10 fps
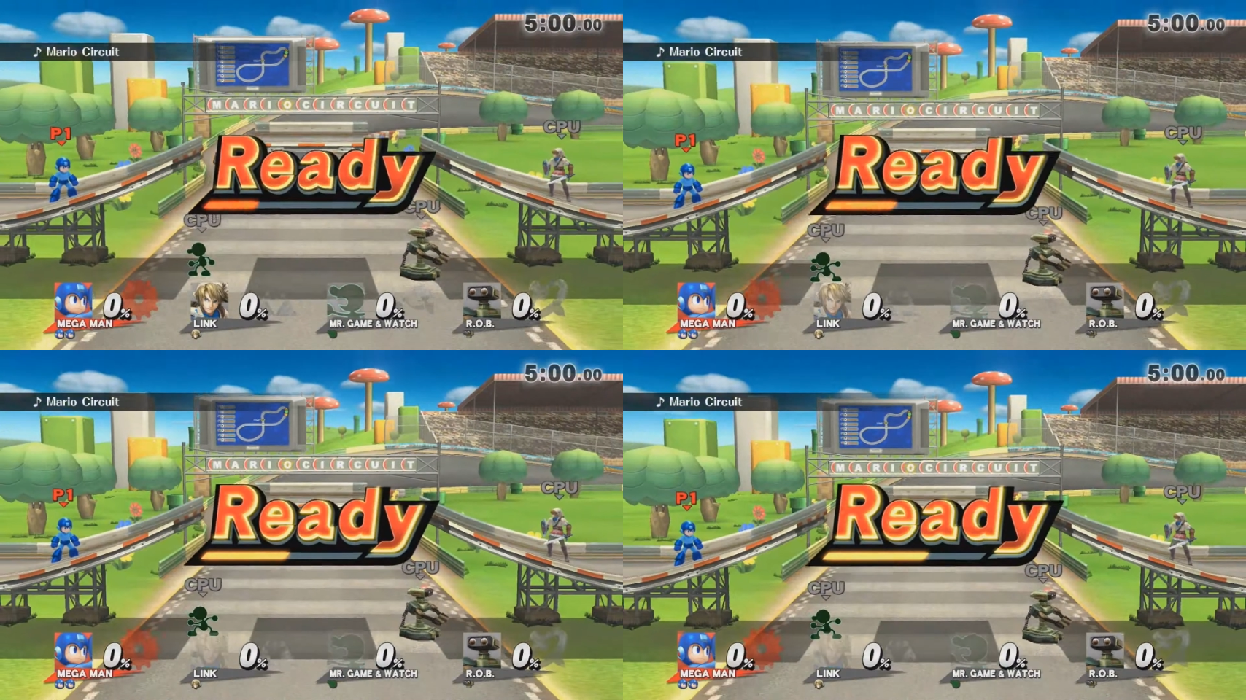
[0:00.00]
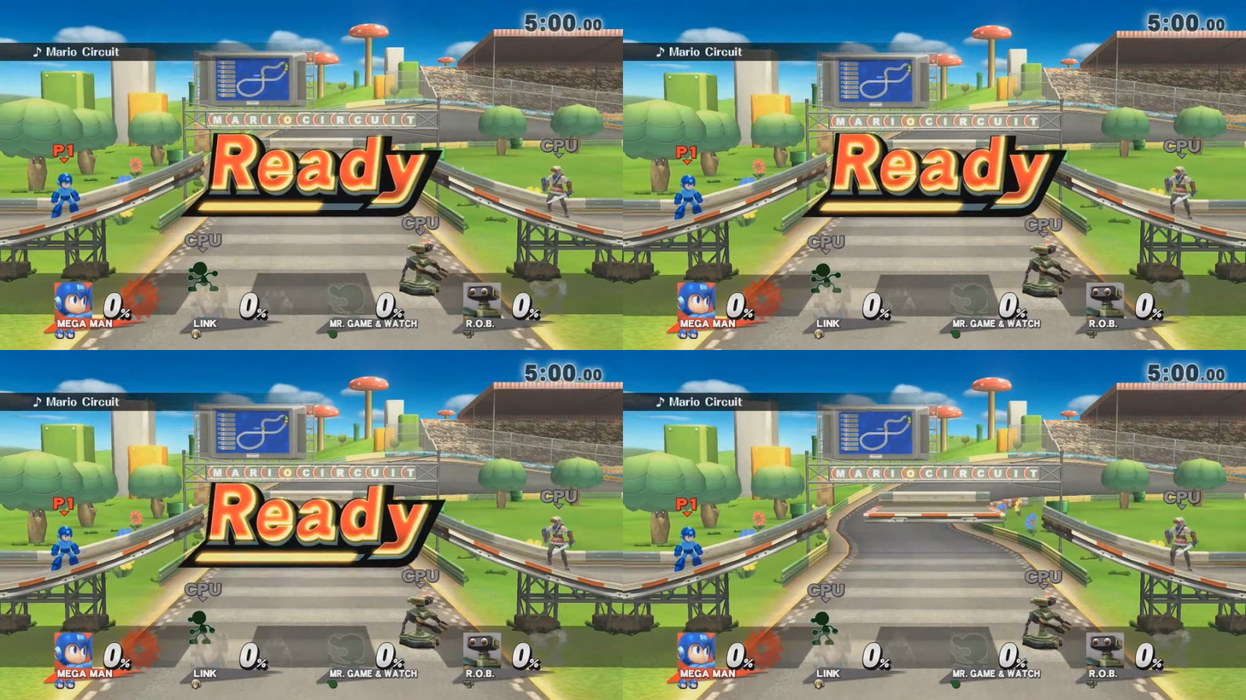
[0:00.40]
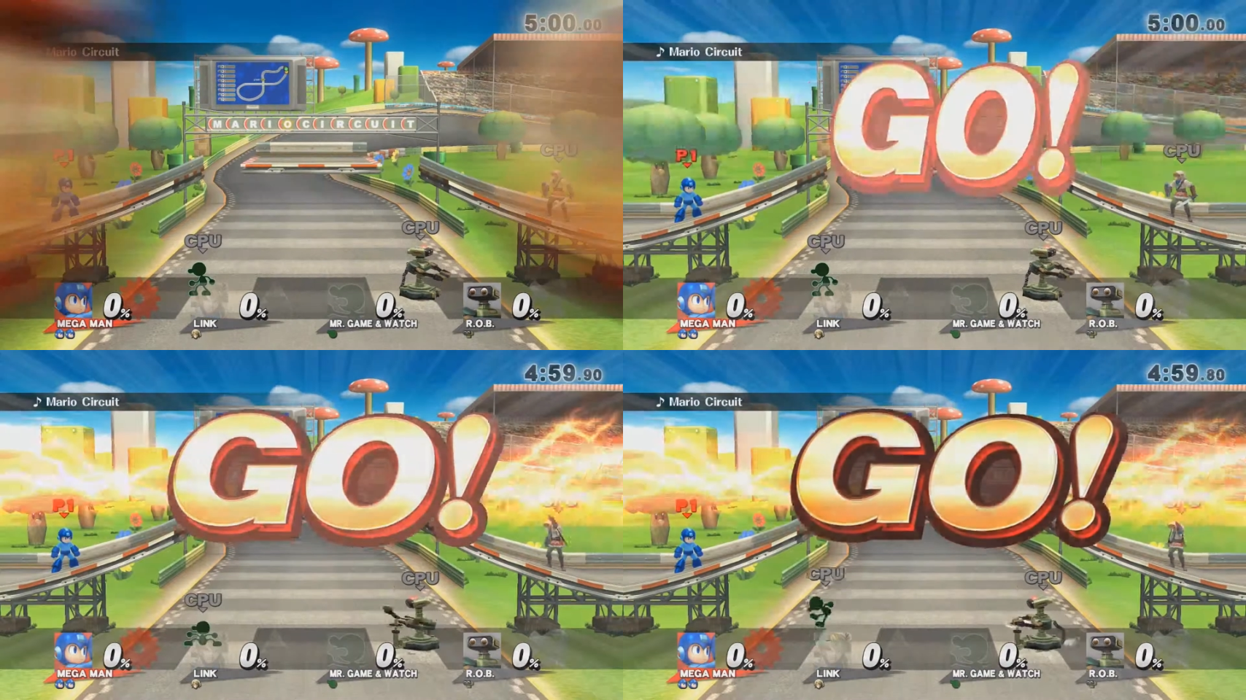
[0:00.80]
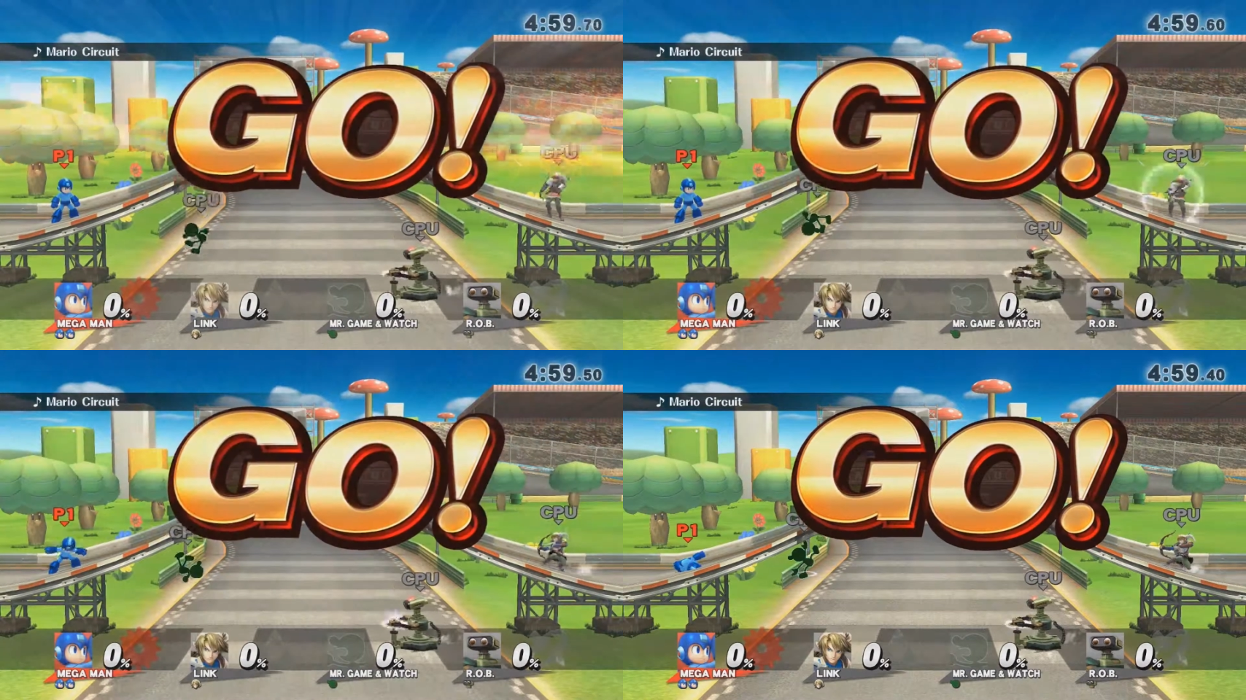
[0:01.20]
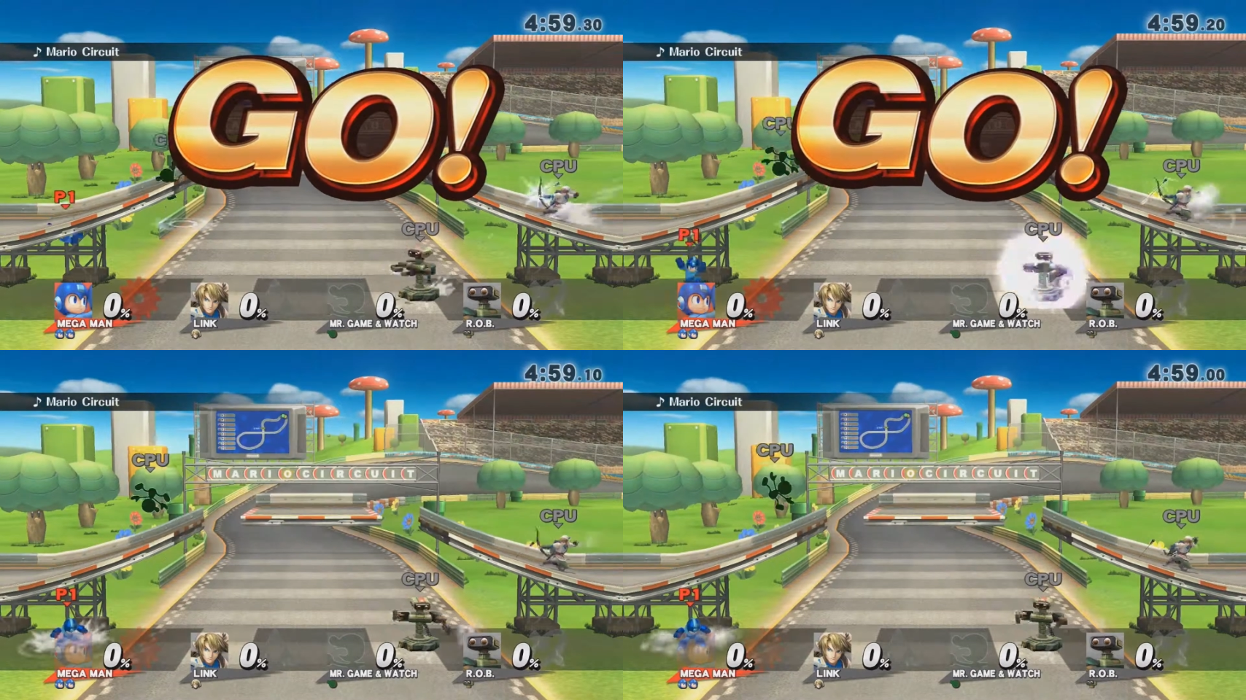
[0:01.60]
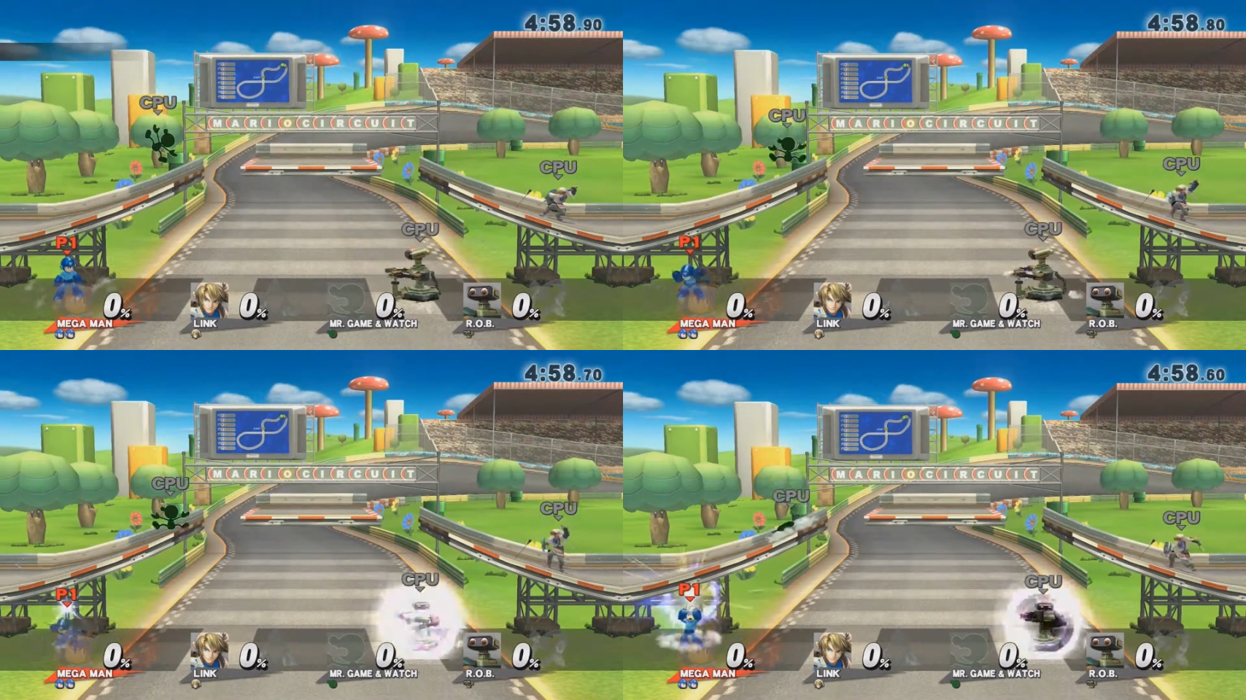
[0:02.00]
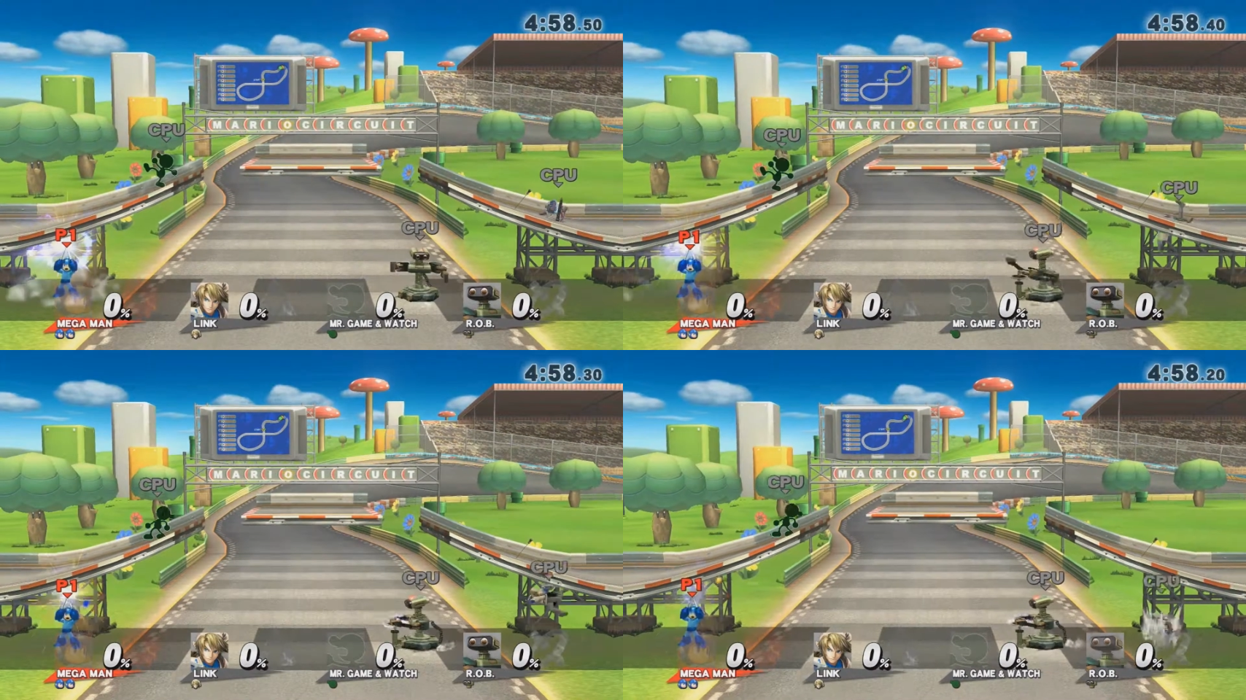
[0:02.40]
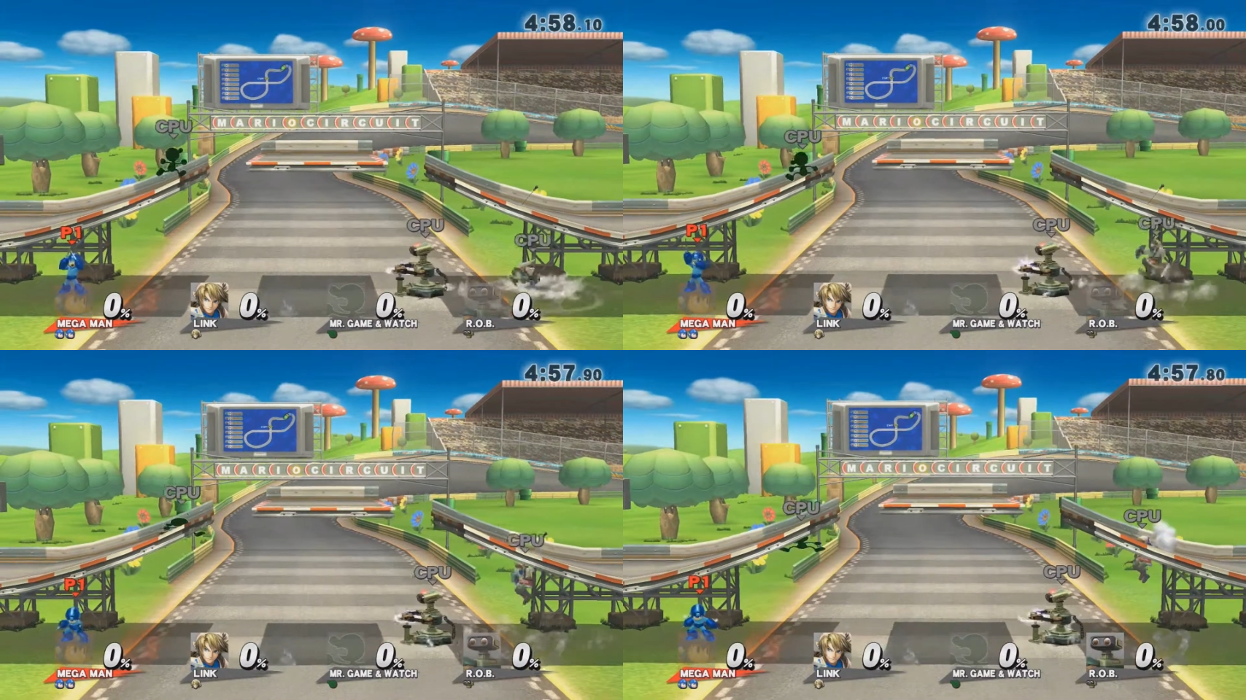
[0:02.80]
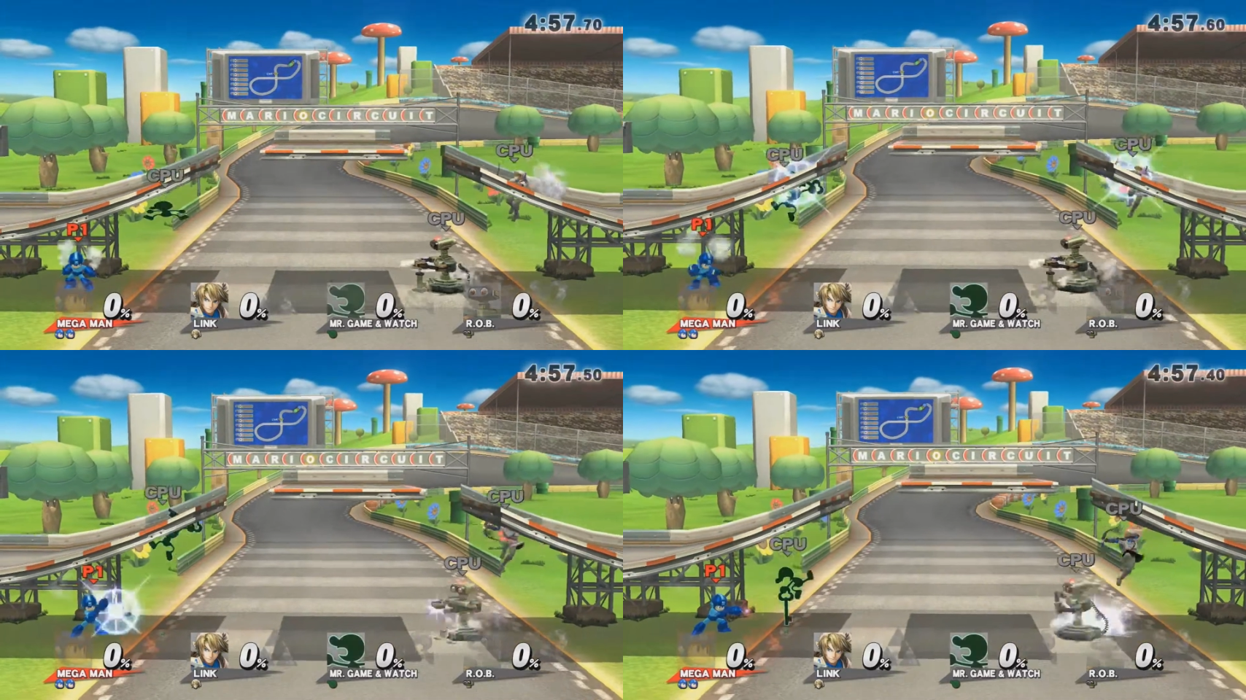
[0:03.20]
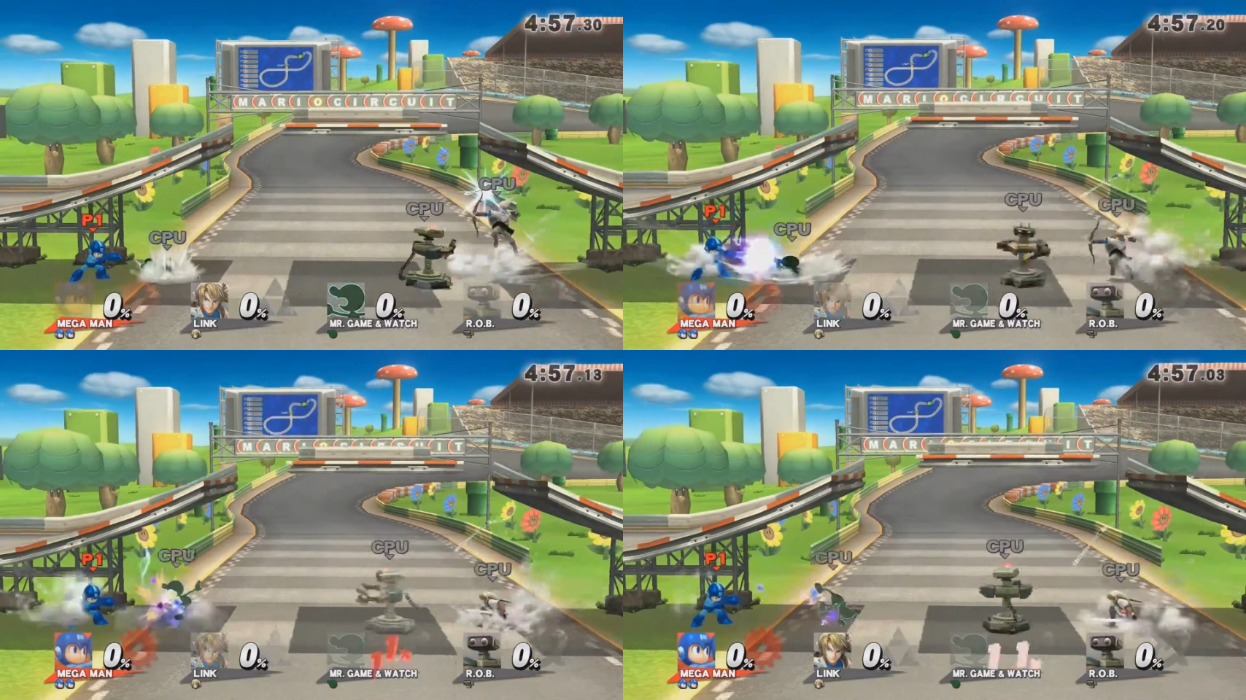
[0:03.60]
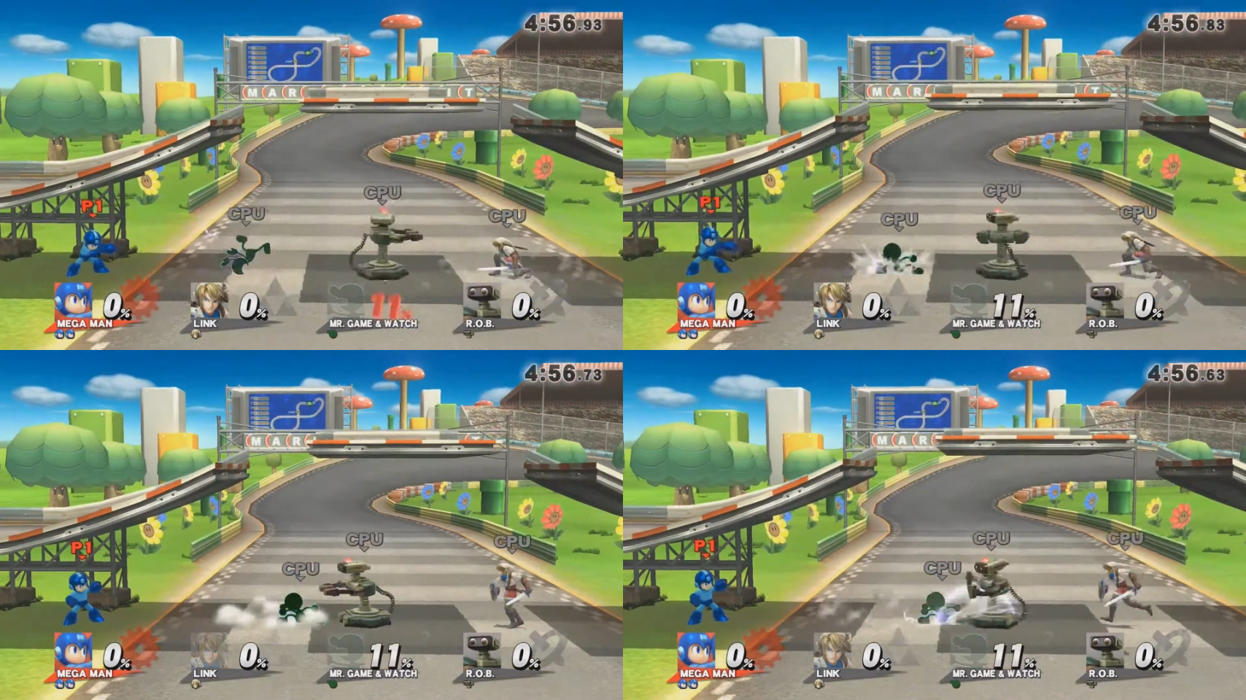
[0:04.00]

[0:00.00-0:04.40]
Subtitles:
(no speaker visible)